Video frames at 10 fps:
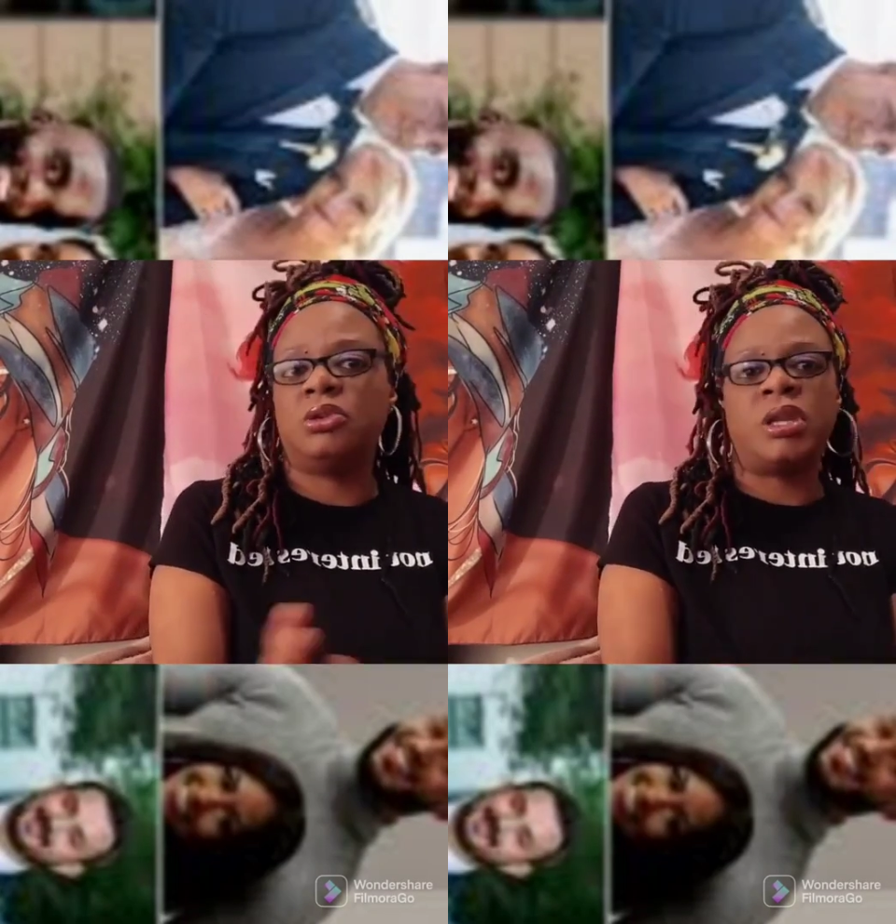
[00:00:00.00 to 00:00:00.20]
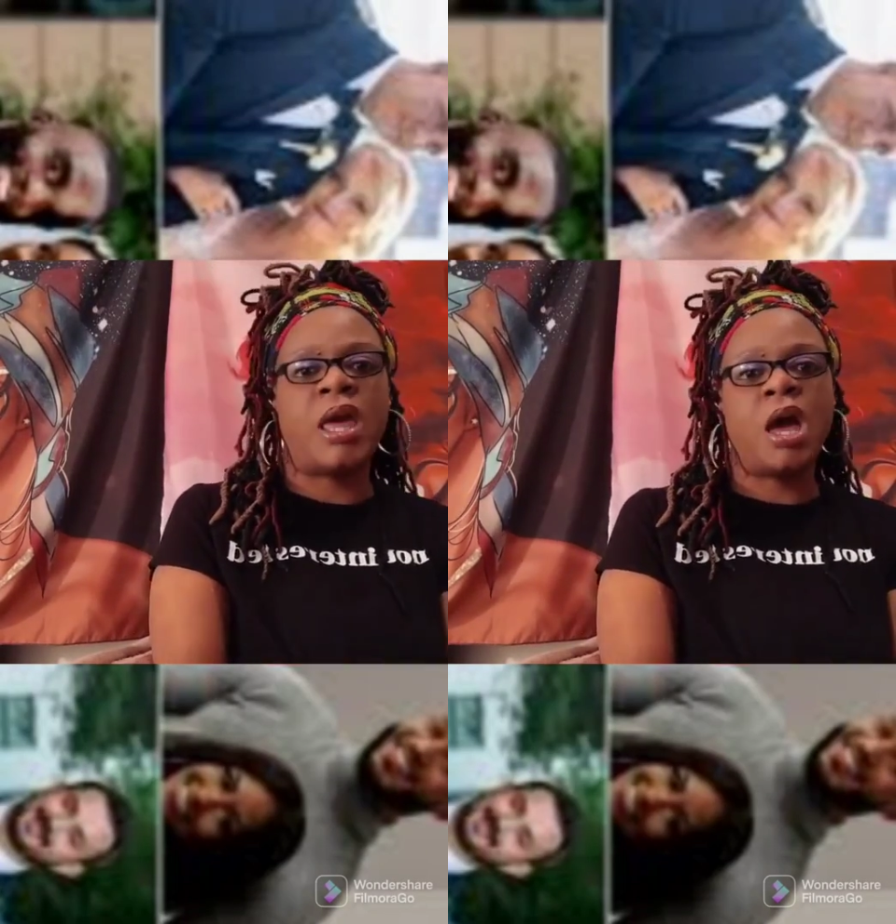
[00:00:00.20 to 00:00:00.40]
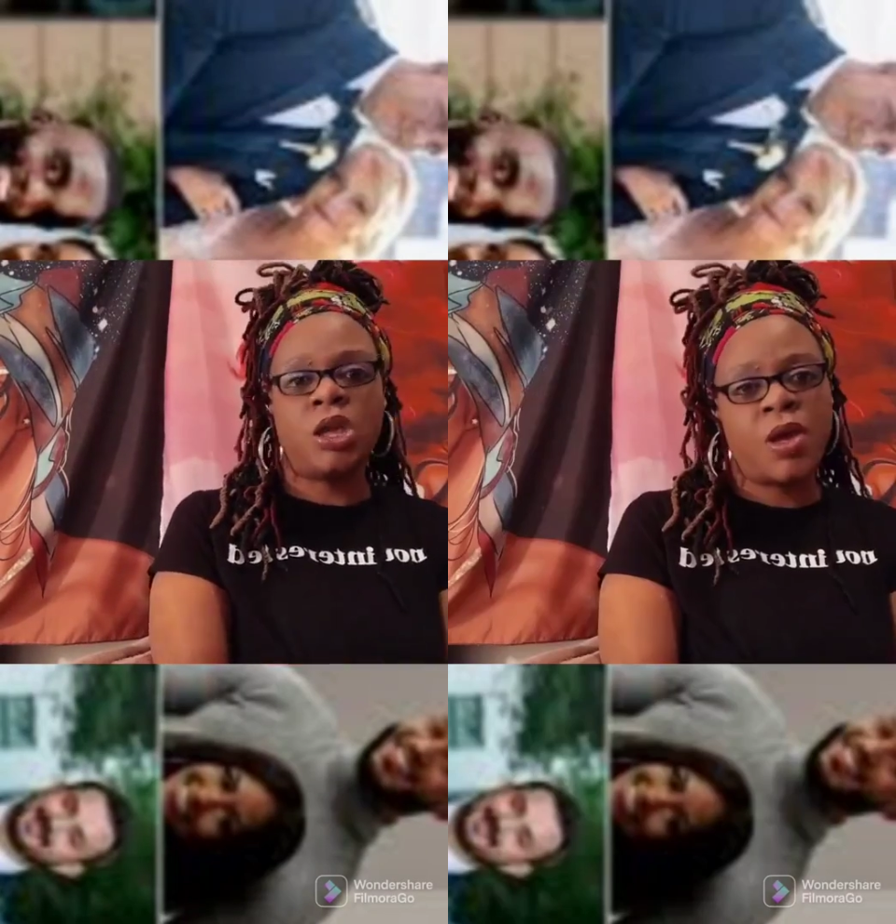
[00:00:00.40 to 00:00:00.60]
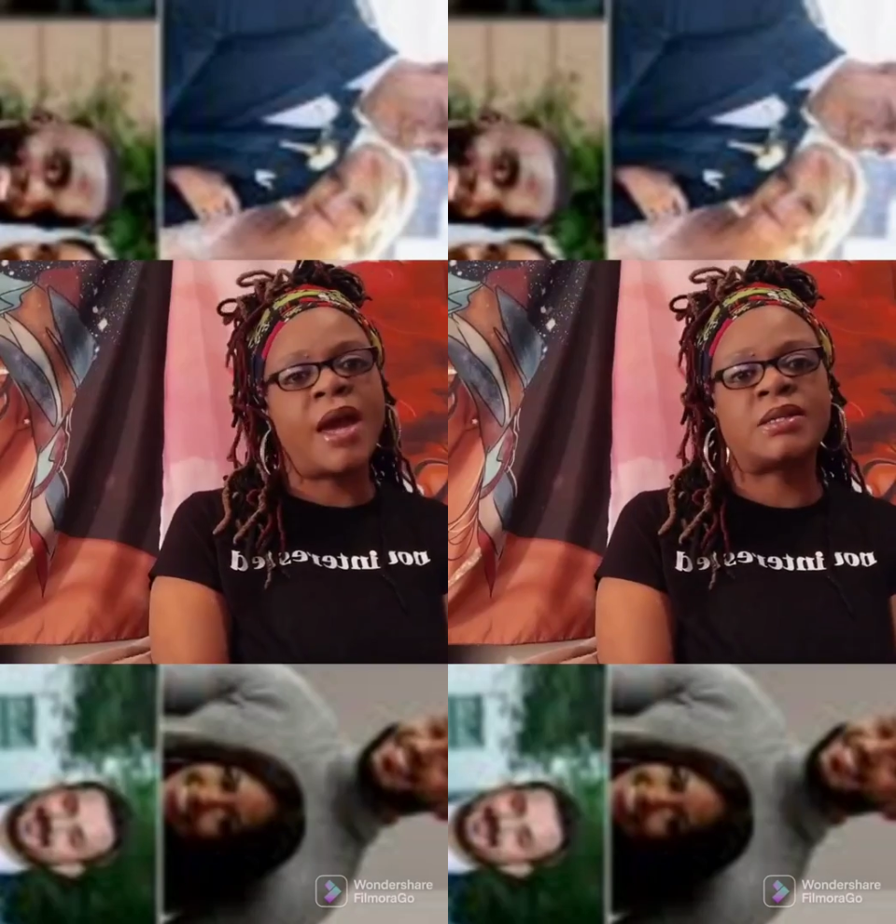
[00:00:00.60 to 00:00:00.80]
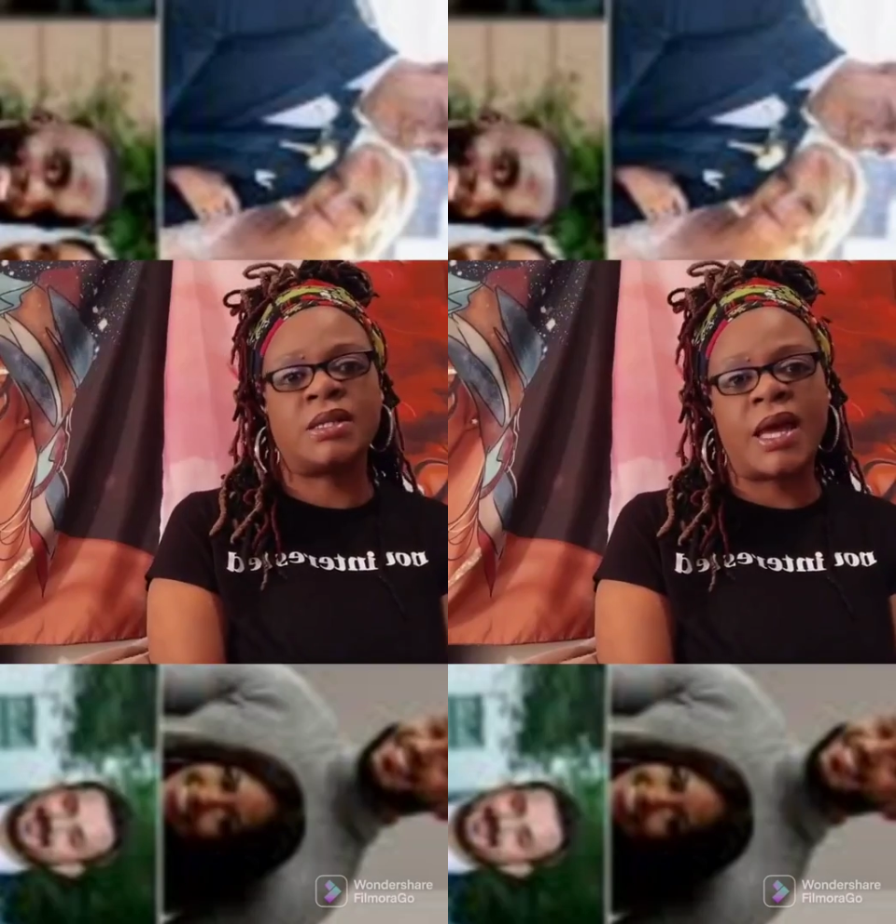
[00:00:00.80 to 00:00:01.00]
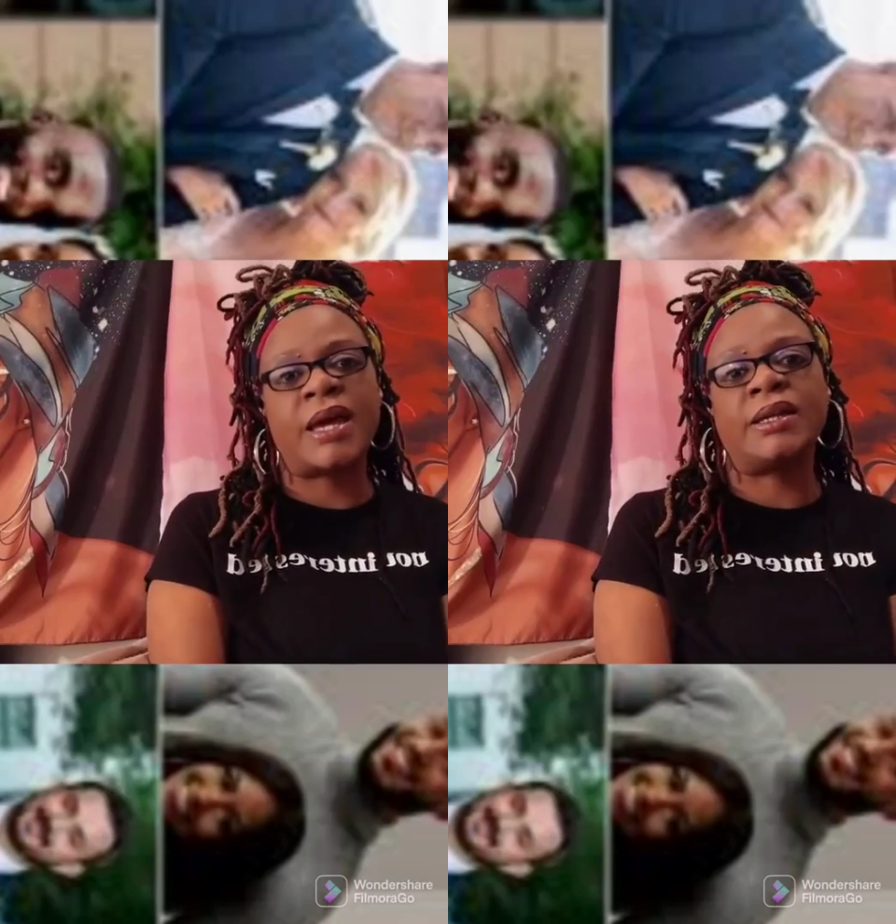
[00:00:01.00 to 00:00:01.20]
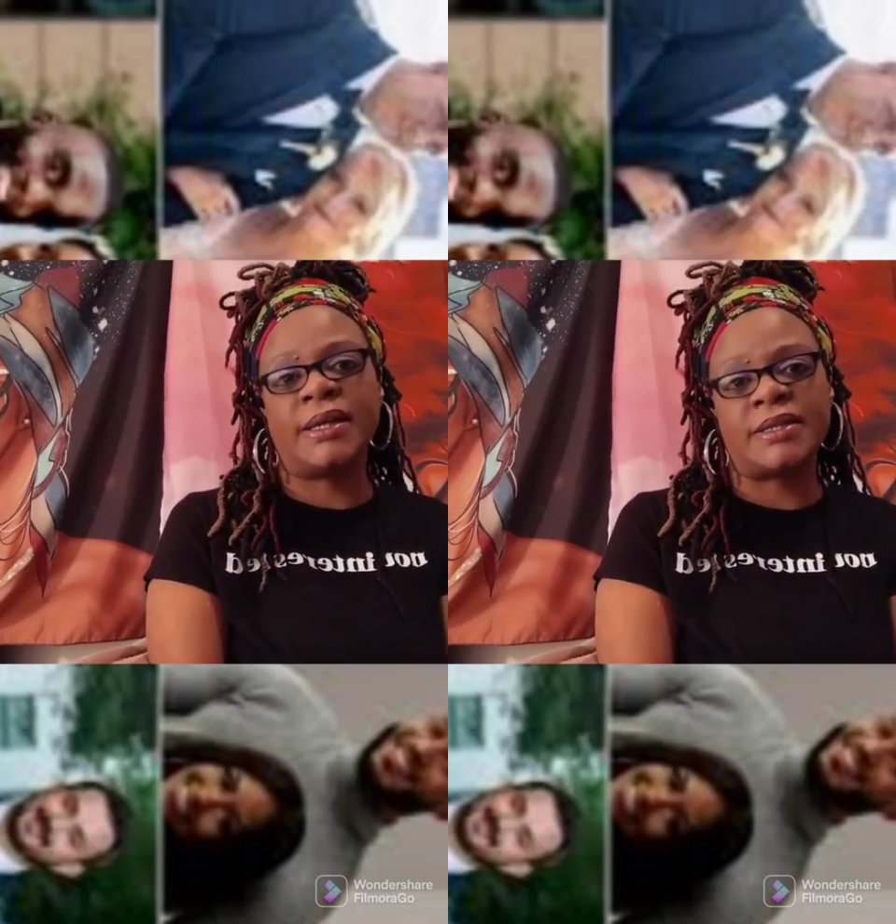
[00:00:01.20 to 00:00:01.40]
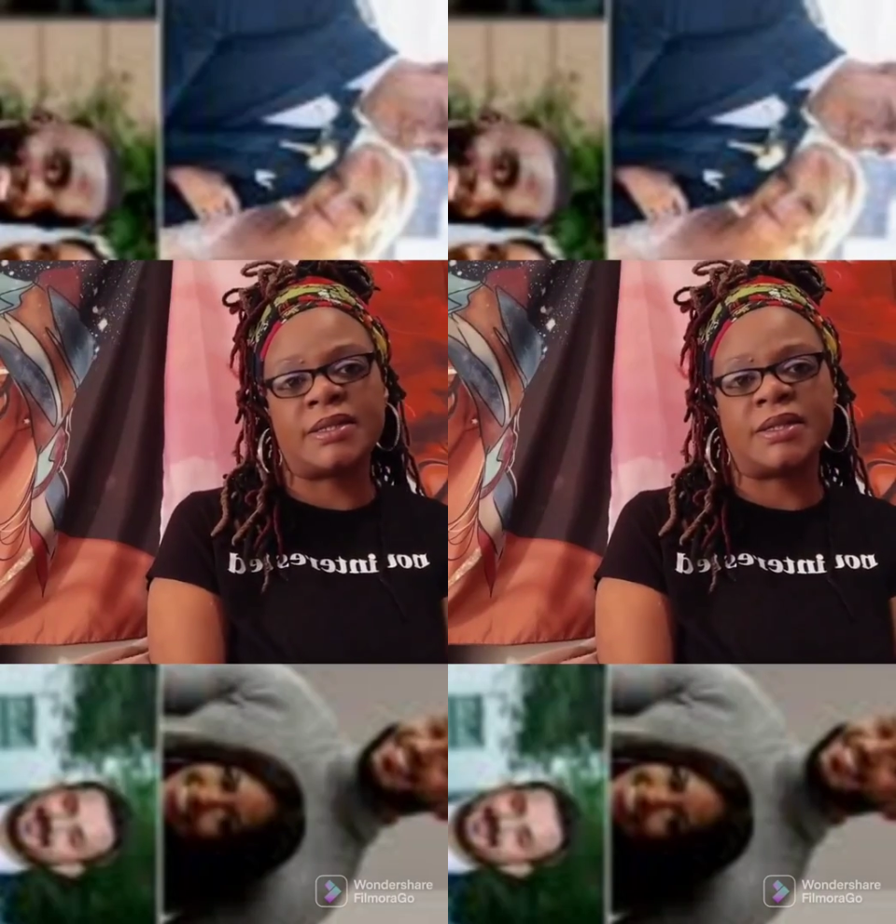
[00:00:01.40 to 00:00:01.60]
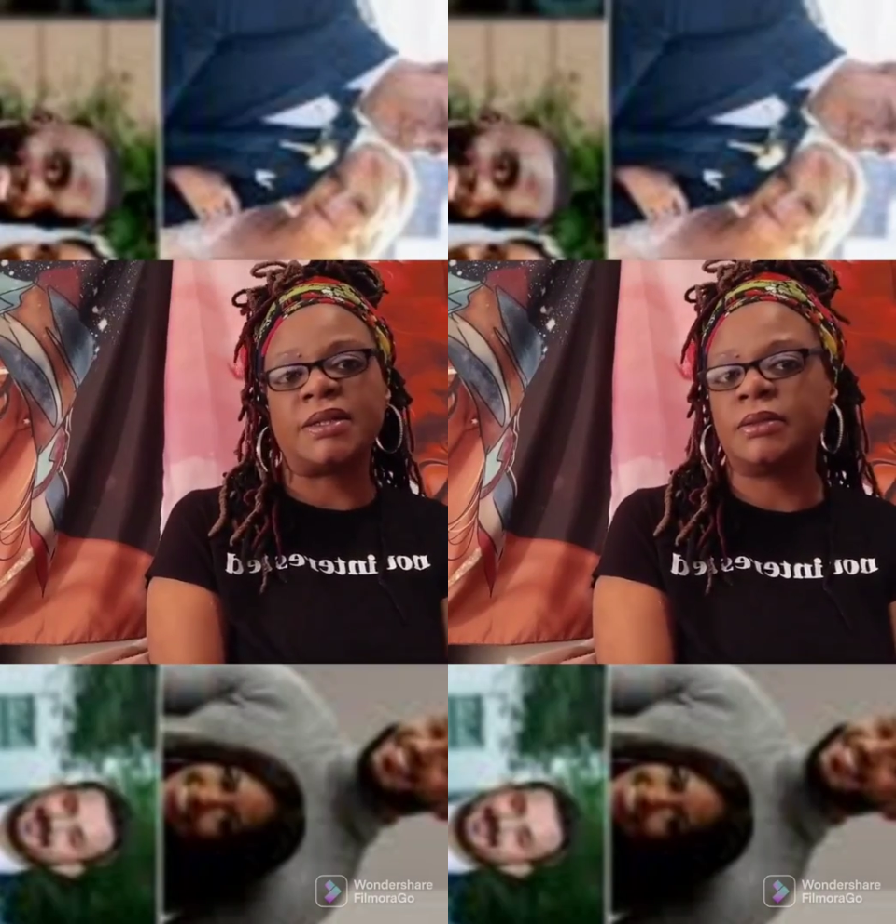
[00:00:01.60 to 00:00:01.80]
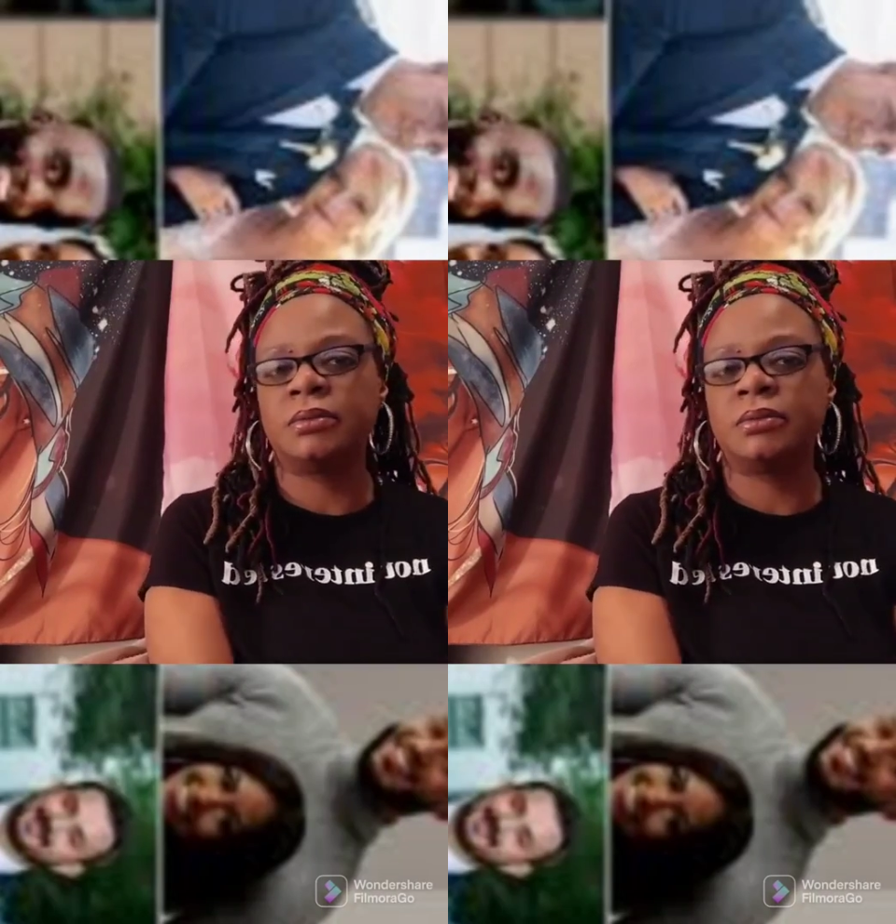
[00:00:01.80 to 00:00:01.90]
Now you acting like Alyssa.